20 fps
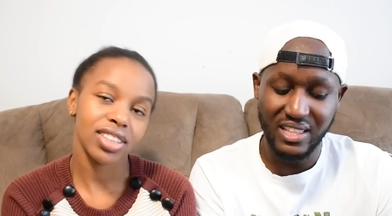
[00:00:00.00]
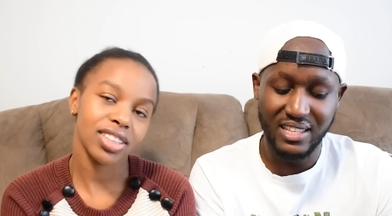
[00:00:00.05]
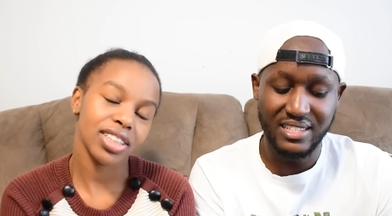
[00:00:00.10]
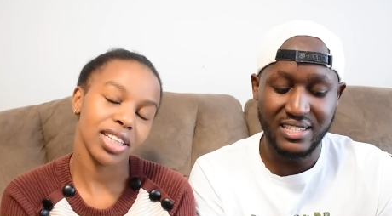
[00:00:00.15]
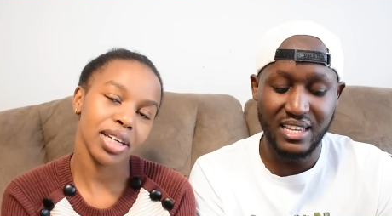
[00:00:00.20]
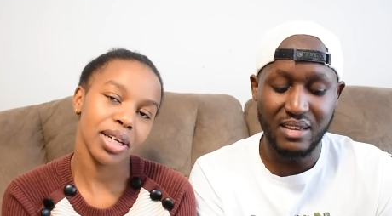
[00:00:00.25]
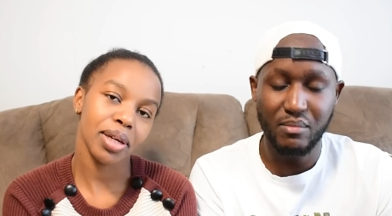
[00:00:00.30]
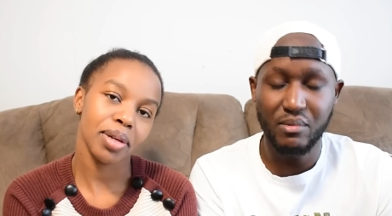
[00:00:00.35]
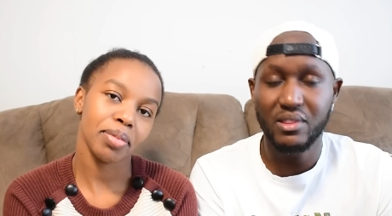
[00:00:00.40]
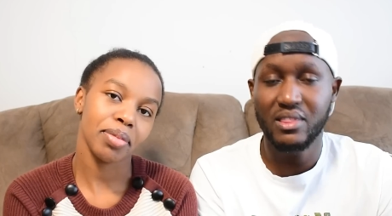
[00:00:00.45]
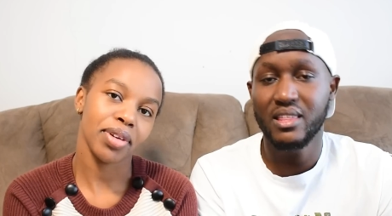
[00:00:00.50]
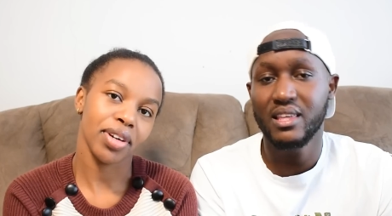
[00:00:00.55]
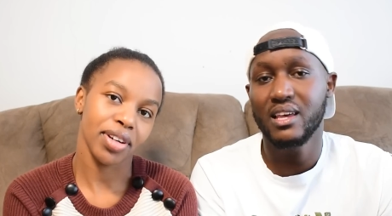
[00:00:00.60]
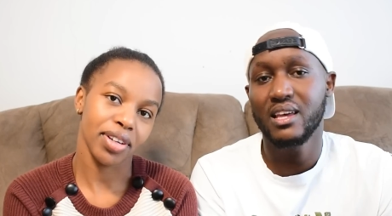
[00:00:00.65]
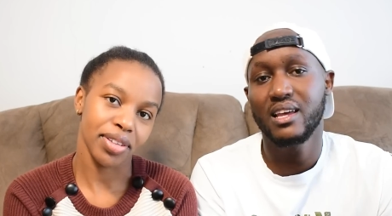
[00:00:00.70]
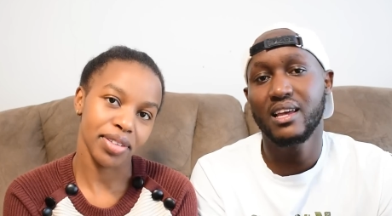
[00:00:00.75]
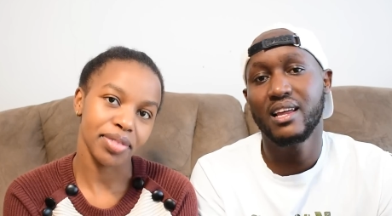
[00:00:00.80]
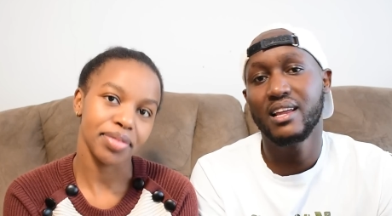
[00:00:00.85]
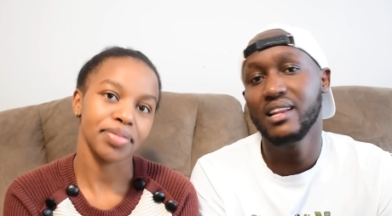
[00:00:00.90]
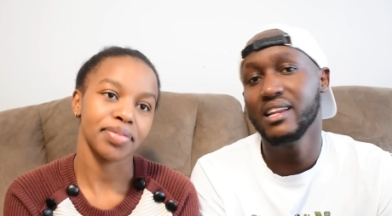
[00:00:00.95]
Speaker 1: the same, same with the
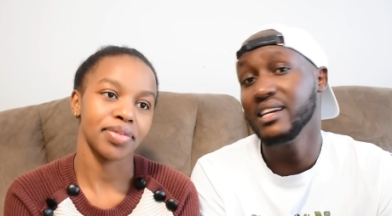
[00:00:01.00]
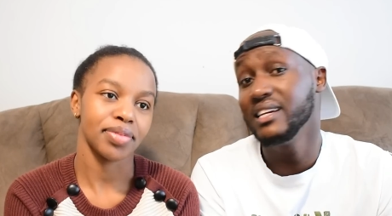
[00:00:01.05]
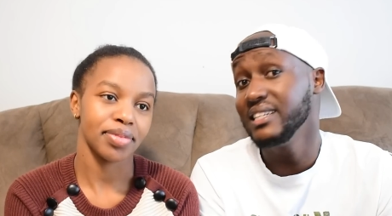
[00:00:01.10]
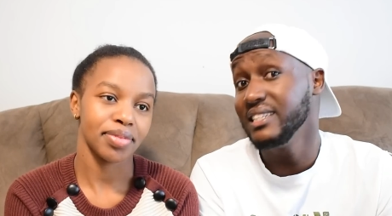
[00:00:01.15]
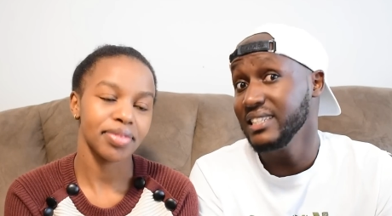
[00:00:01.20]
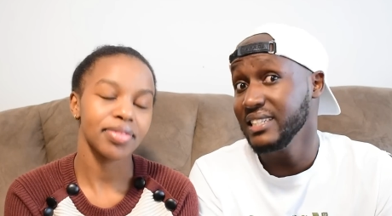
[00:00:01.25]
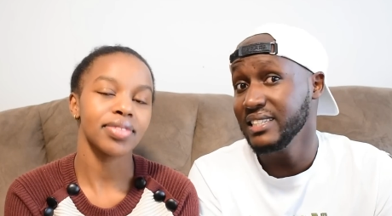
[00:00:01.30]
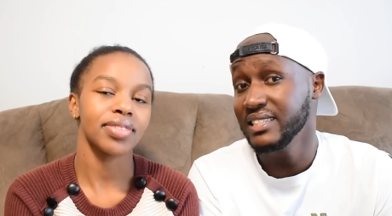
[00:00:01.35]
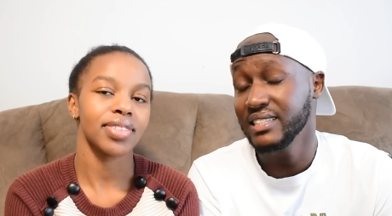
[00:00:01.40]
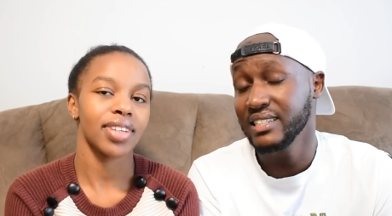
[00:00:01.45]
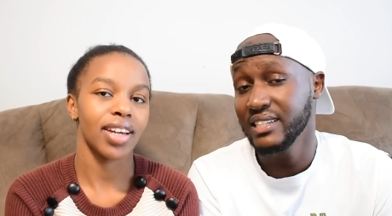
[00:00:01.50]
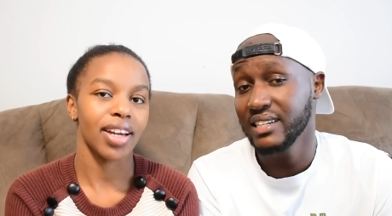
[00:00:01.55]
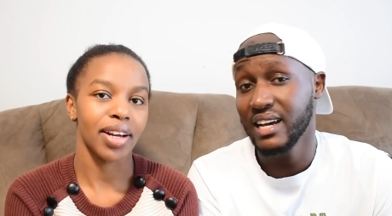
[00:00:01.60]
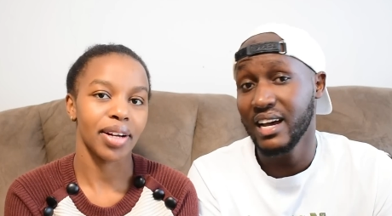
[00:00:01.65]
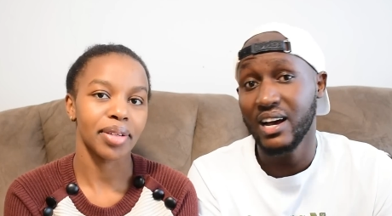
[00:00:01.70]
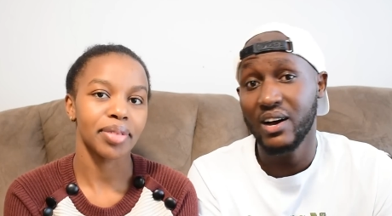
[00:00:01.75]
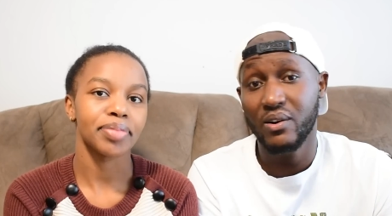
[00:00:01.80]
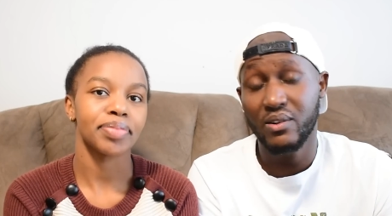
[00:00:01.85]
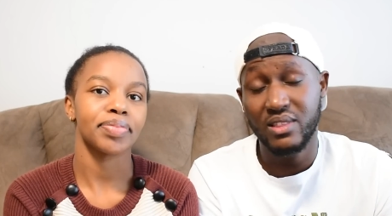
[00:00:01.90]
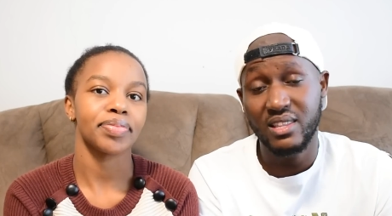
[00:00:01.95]
ladies. Yeah.
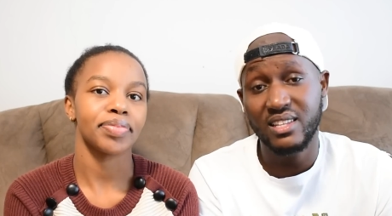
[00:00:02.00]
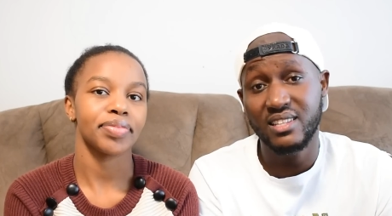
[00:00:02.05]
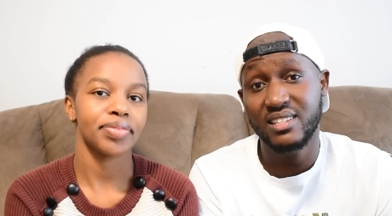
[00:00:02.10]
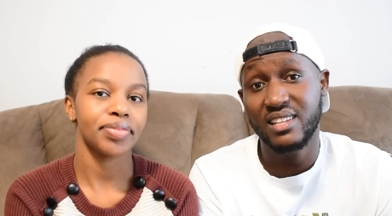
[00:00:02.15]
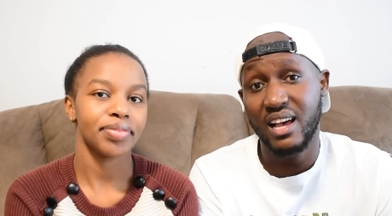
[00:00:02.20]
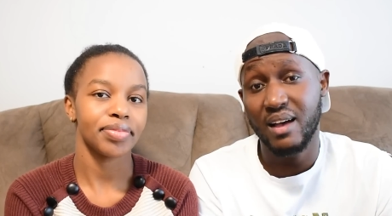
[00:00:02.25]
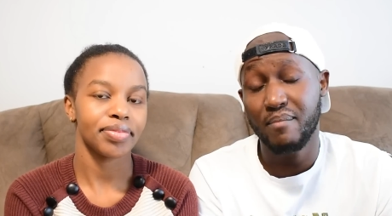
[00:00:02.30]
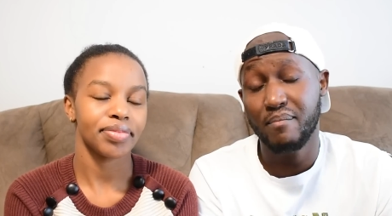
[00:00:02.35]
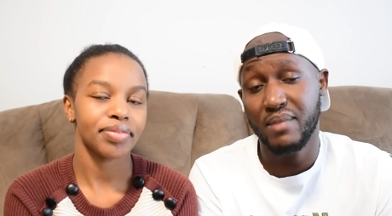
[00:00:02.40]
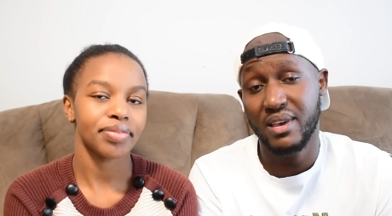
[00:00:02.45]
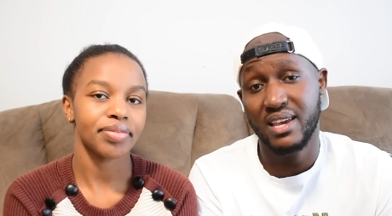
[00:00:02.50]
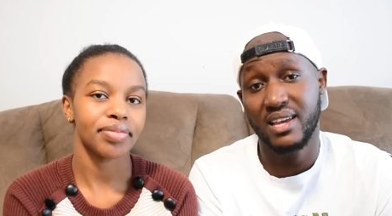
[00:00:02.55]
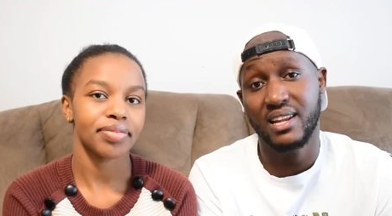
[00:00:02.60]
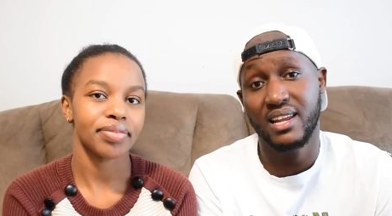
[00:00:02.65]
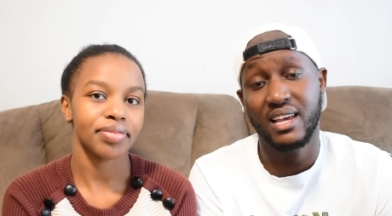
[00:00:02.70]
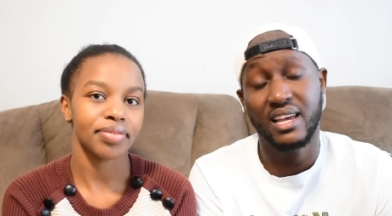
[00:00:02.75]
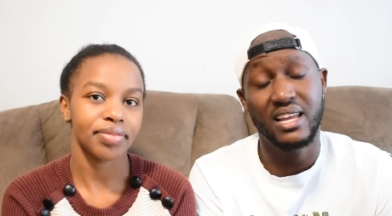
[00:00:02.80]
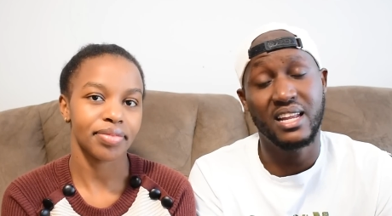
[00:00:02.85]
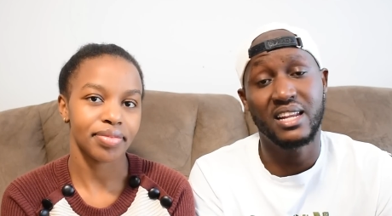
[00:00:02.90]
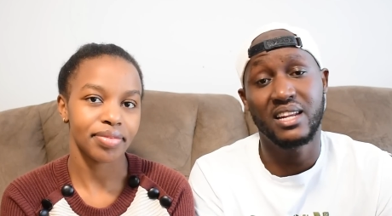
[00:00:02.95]
Now these are men,
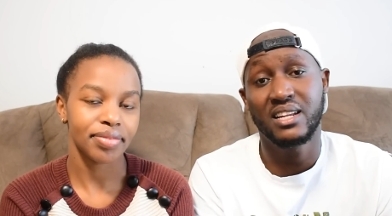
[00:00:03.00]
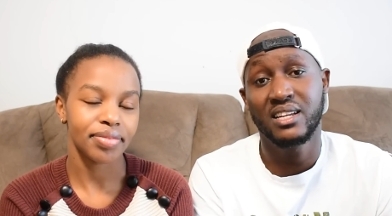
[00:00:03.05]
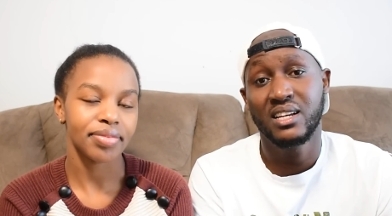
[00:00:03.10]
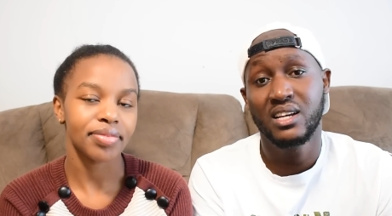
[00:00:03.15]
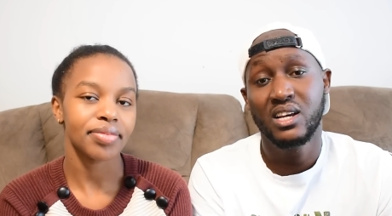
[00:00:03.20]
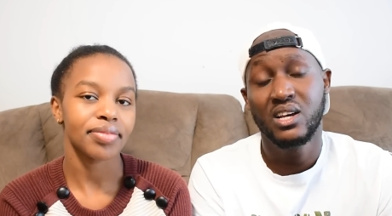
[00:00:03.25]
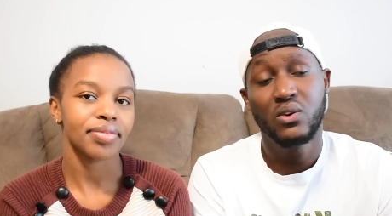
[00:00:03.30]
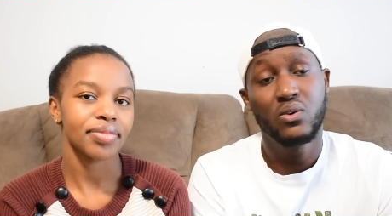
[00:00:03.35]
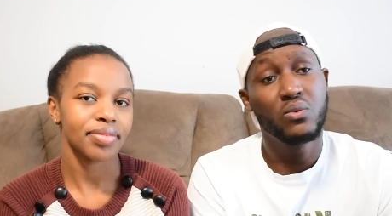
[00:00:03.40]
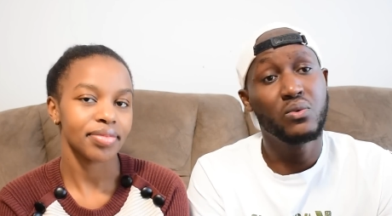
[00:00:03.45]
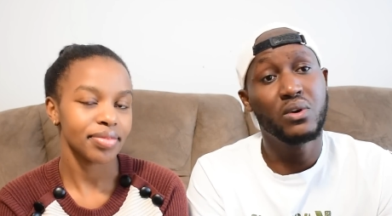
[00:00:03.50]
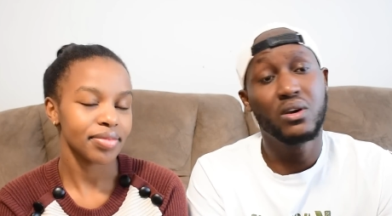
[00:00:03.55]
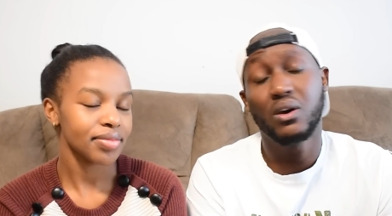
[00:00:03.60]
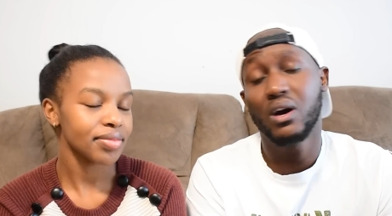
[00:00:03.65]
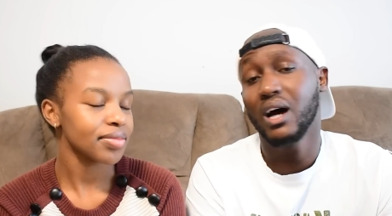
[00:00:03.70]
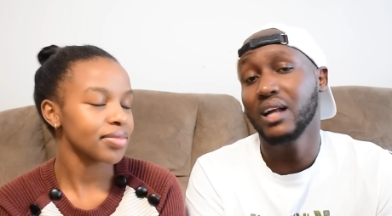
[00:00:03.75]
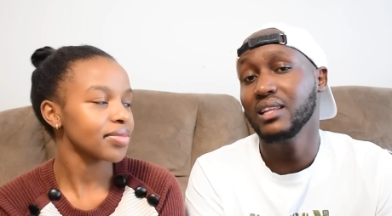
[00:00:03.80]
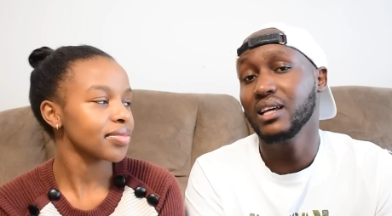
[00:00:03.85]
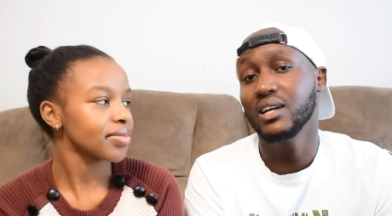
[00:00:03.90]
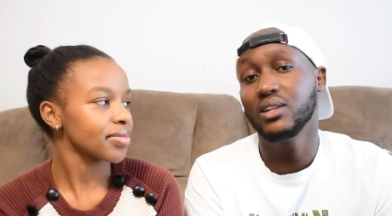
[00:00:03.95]
mm-hmm. and we
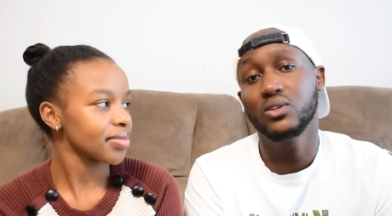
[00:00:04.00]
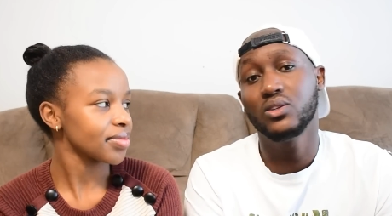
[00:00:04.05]
hata